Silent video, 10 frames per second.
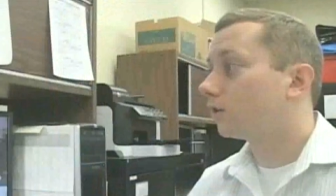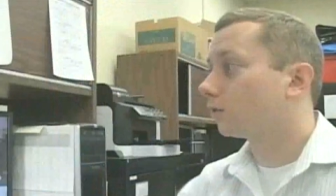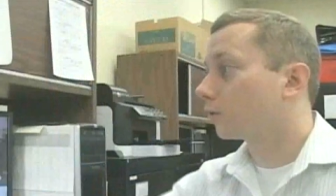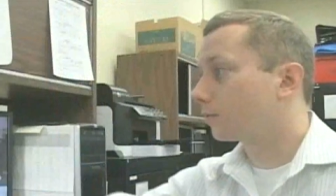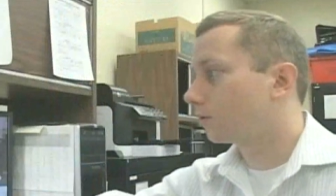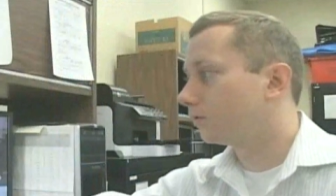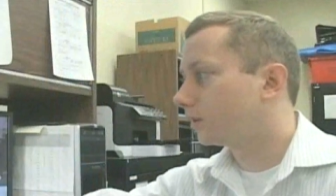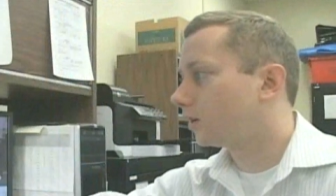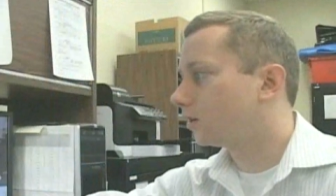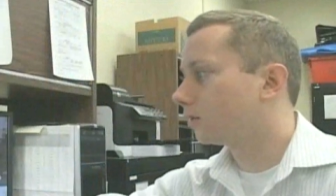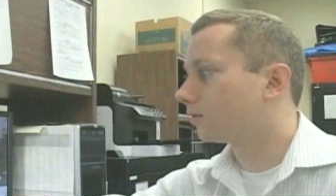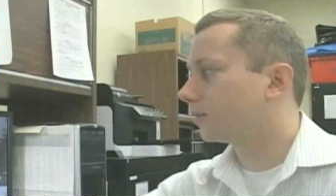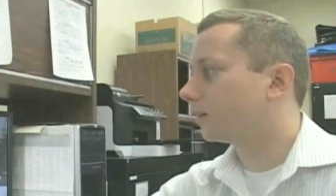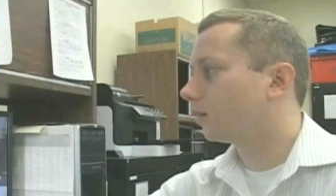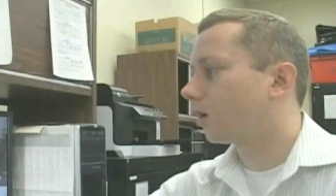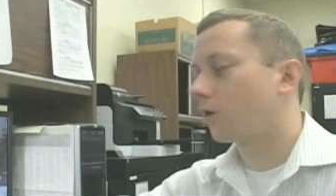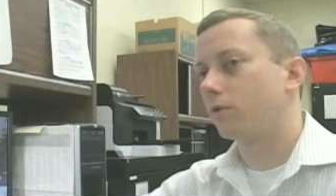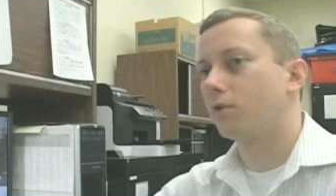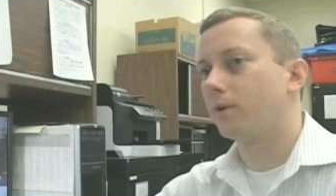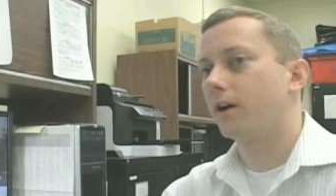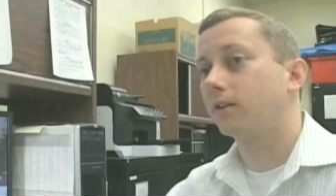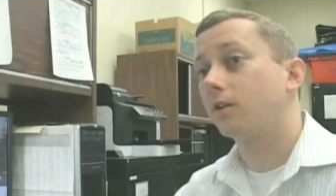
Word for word: So we're proving here that our robot